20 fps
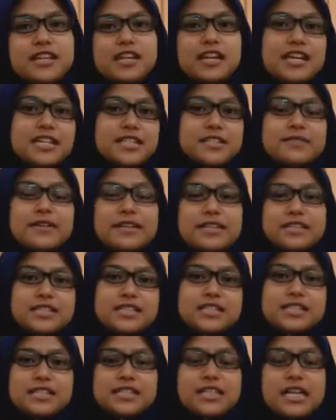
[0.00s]
The last
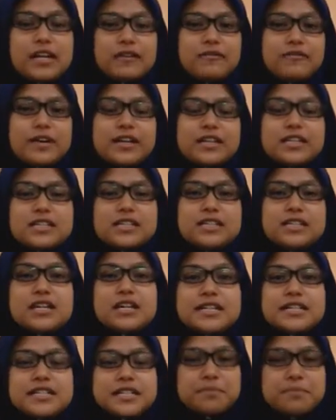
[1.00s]
factor that affects
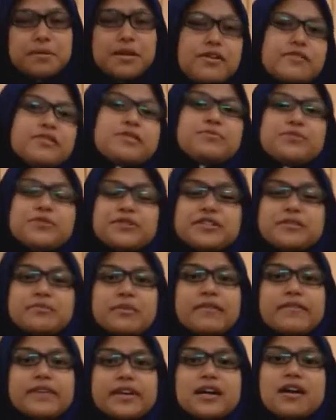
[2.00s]
the supply of the Perodua
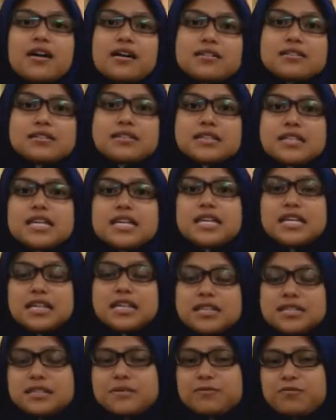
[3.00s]
Myvi cars
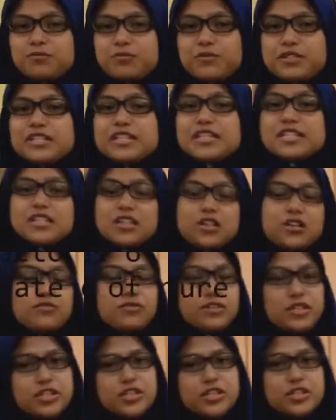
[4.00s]
is the state of
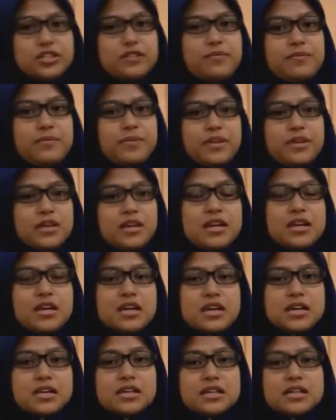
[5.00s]
nature.
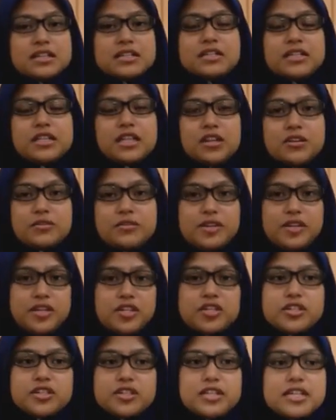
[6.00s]
State of
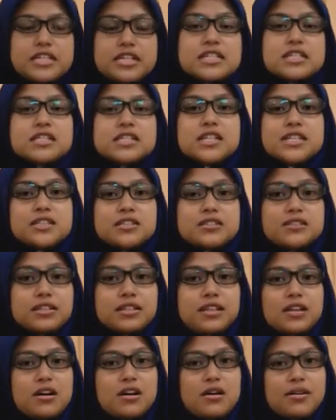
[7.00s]
nature is
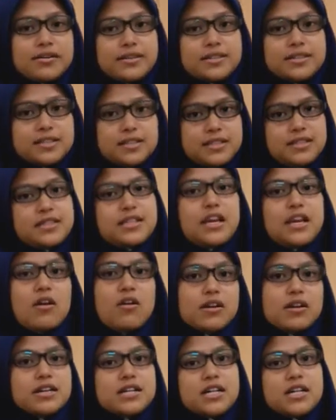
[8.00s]
natural occurrences that
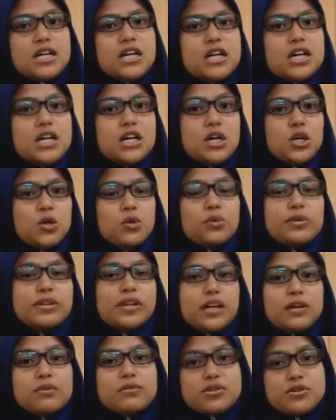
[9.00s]
occur
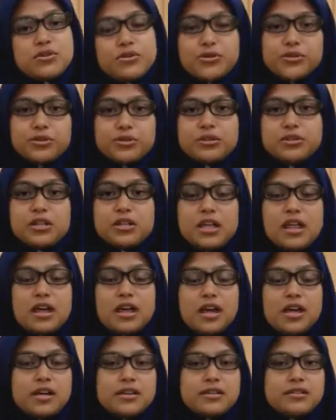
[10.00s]
without our control.
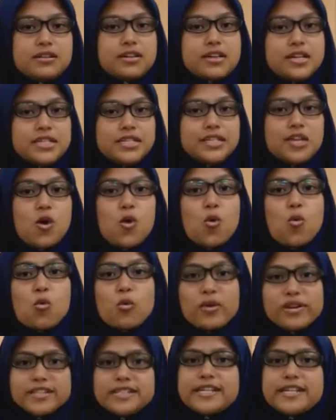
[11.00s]
Thus,
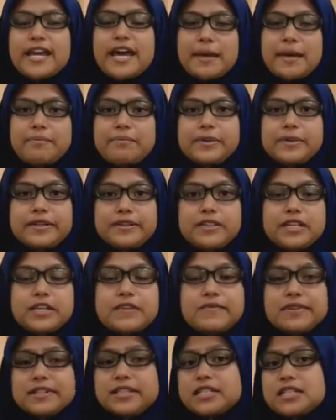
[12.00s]
once it happens,
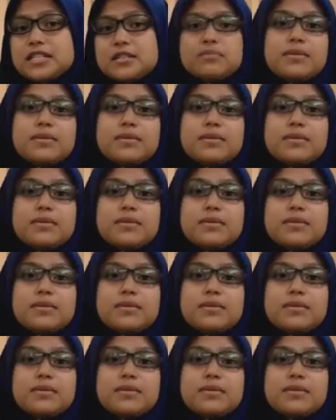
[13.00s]
even the